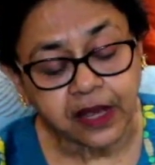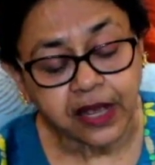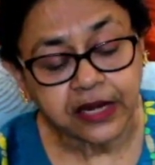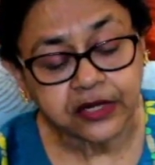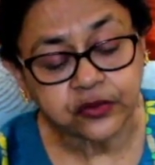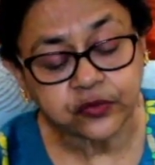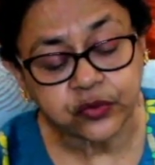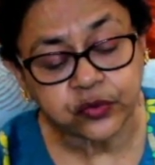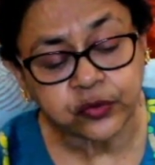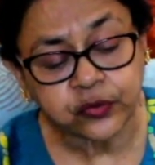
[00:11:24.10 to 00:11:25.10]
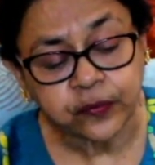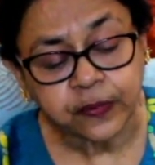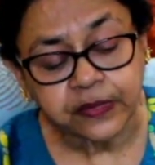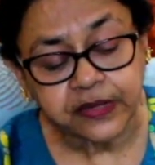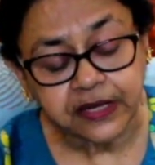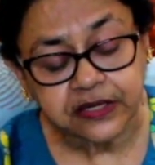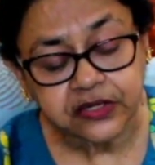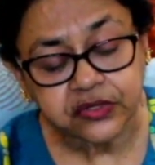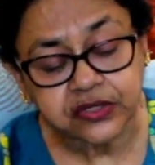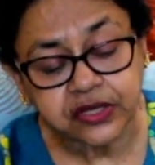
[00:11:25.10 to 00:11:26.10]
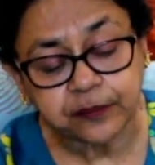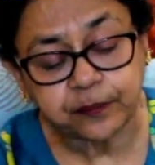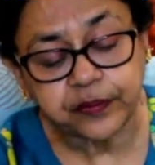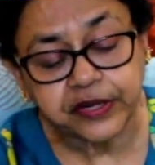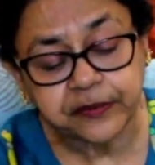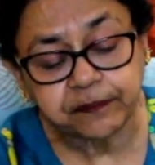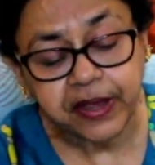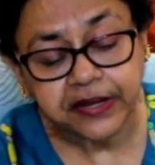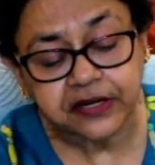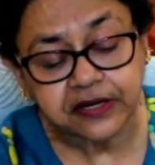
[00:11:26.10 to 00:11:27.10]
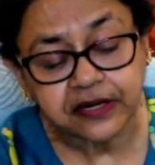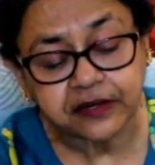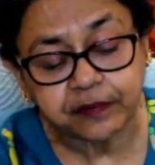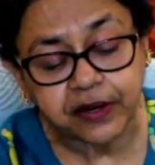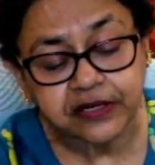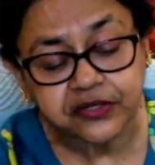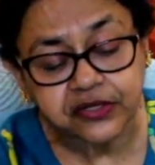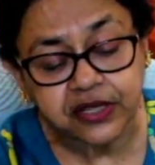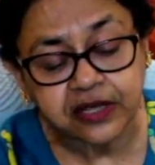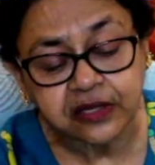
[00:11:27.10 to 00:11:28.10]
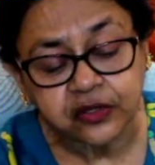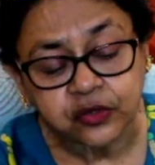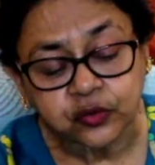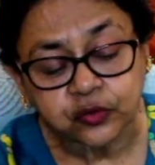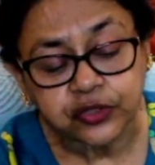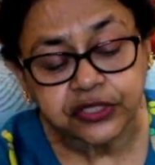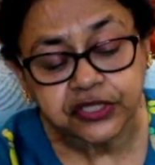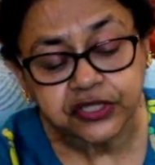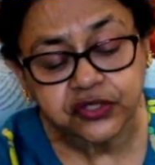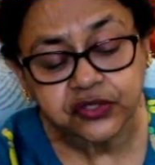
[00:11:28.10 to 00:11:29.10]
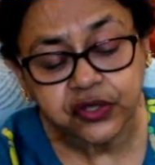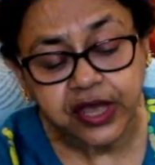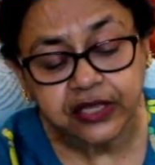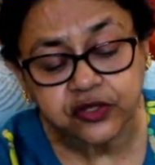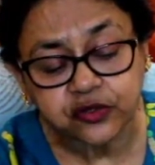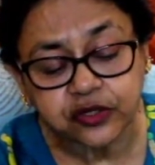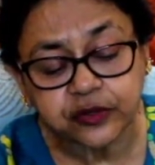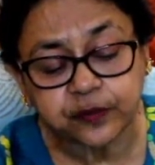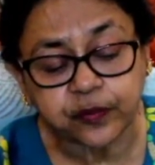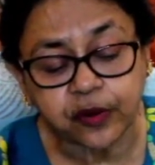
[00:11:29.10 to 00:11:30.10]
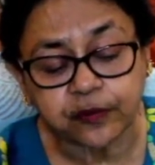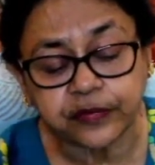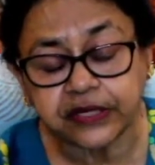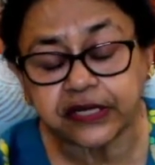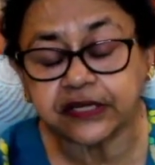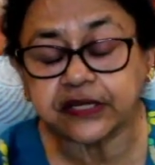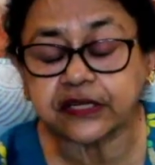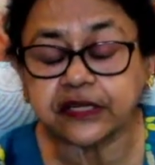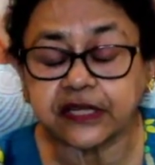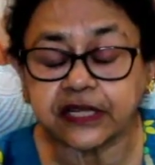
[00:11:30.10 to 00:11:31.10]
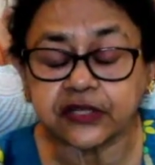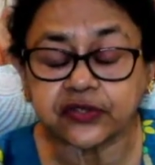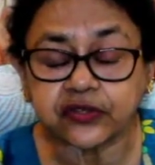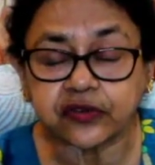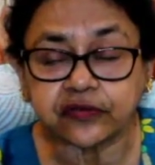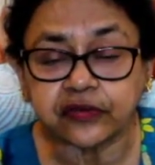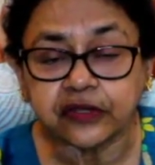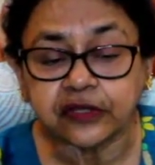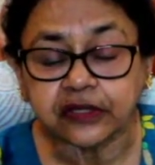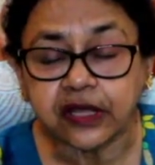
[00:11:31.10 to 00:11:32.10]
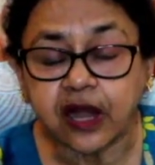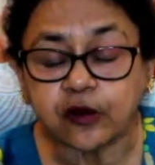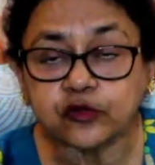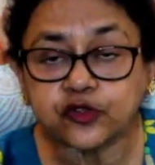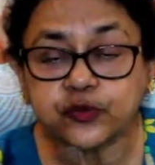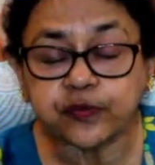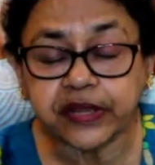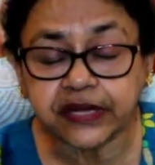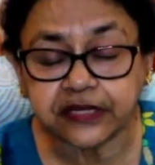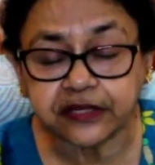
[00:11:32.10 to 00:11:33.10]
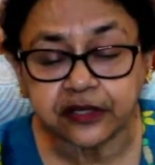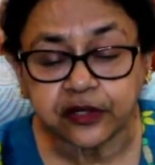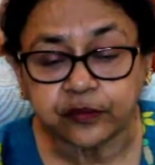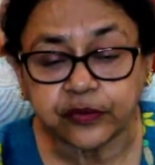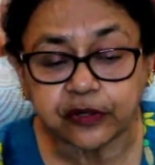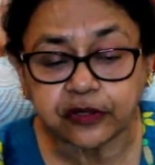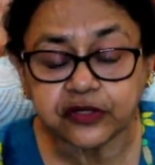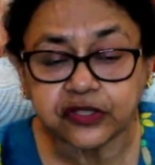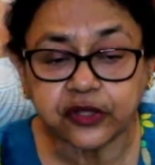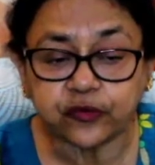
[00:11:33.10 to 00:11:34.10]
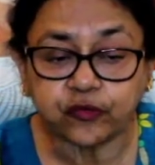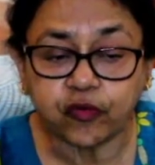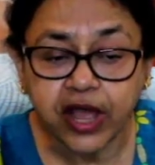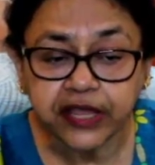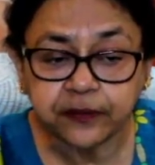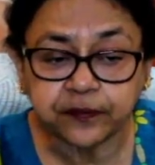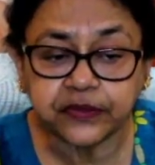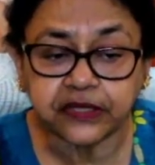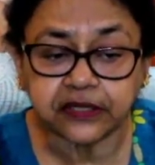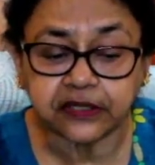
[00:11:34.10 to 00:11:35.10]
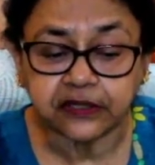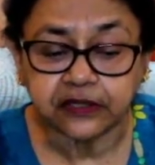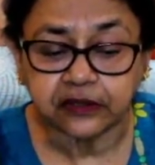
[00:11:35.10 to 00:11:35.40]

And you know there is the prepatellar bursa, which is actually prominent in case of the housemaid, because they wipe the